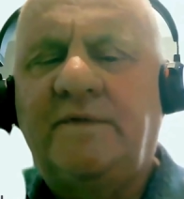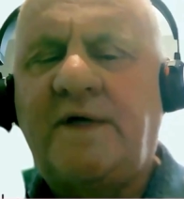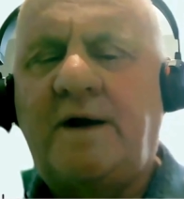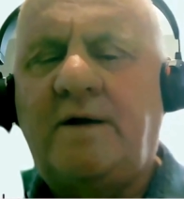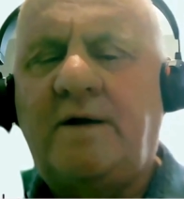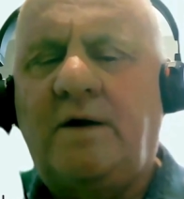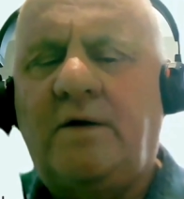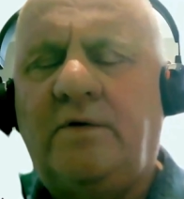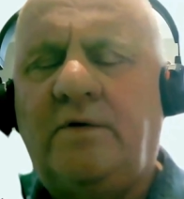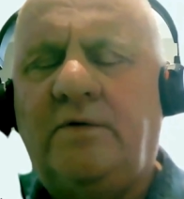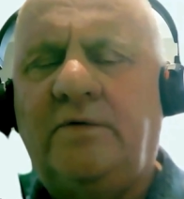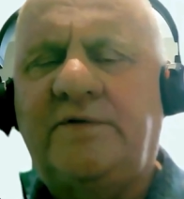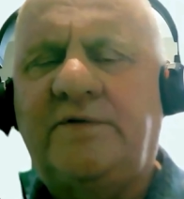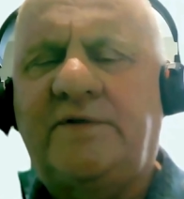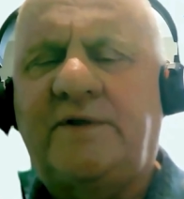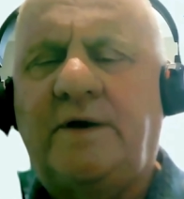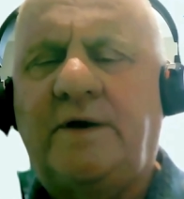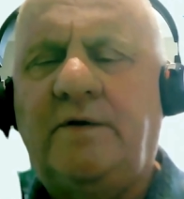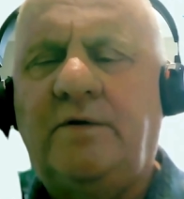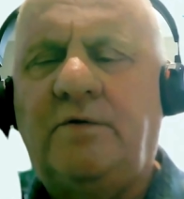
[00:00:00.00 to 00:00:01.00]
There are
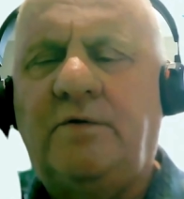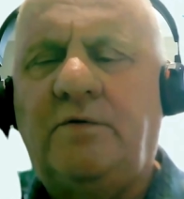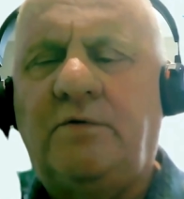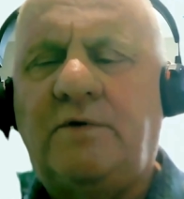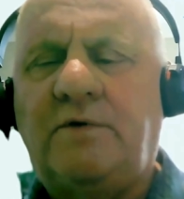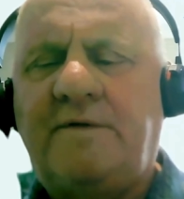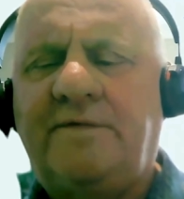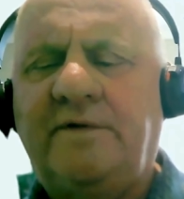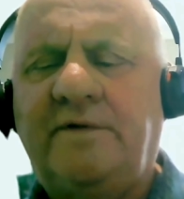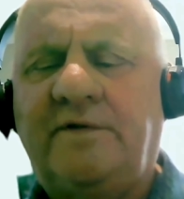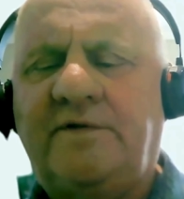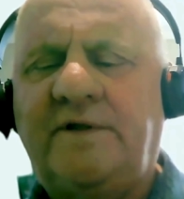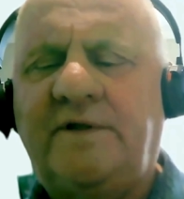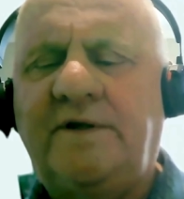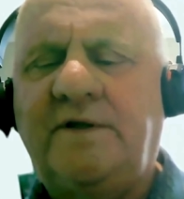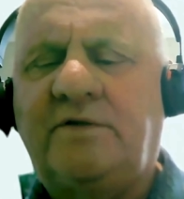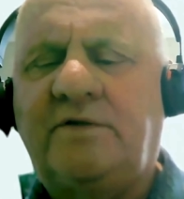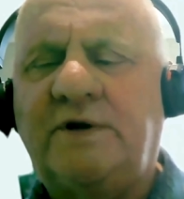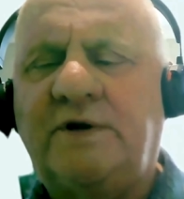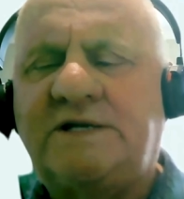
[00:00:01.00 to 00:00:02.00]
also
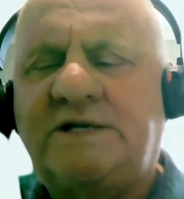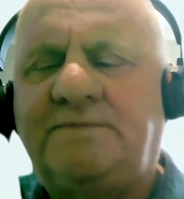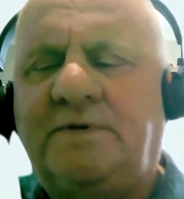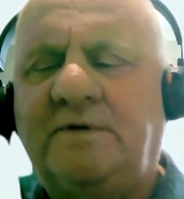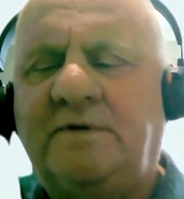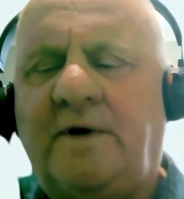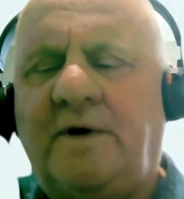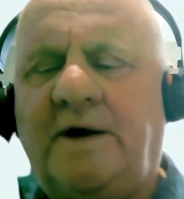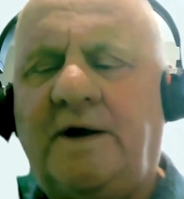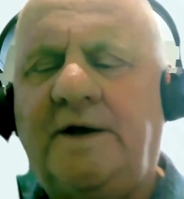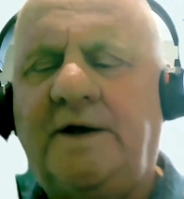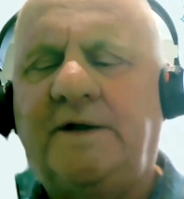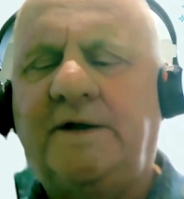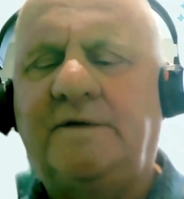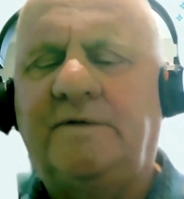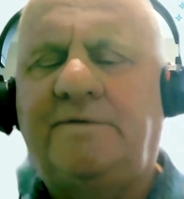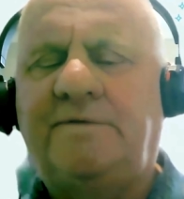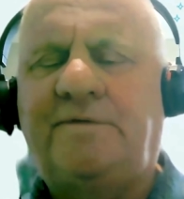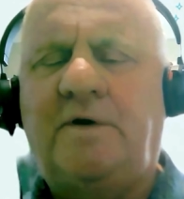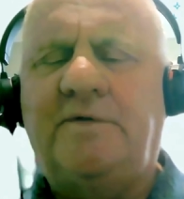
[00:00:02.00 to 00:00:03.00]
references which provide
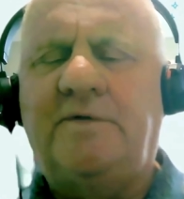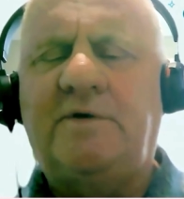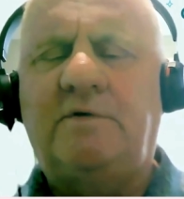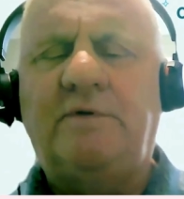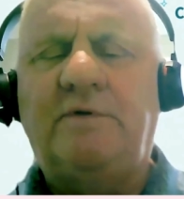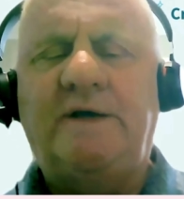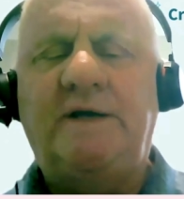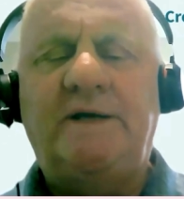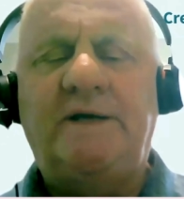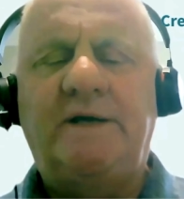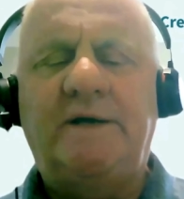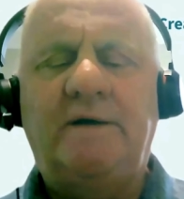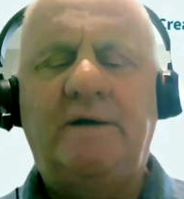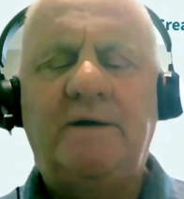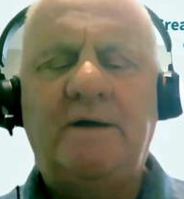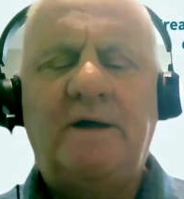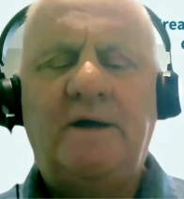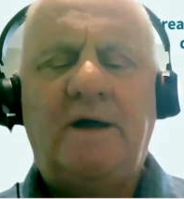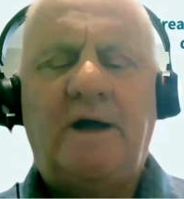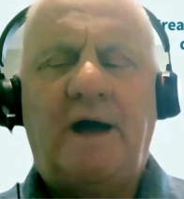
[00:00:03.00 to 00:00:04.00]
further reading
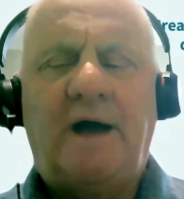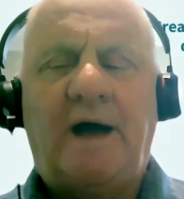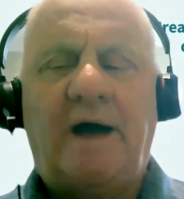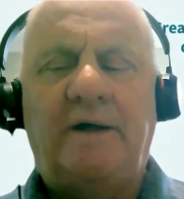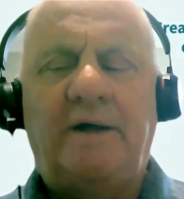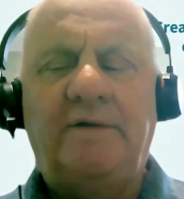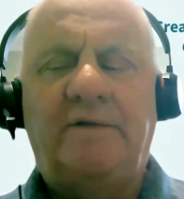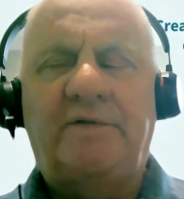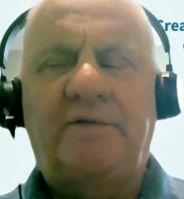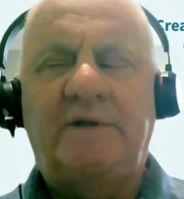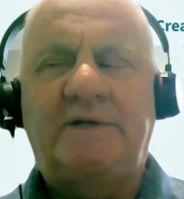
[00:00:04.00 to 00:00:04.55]
and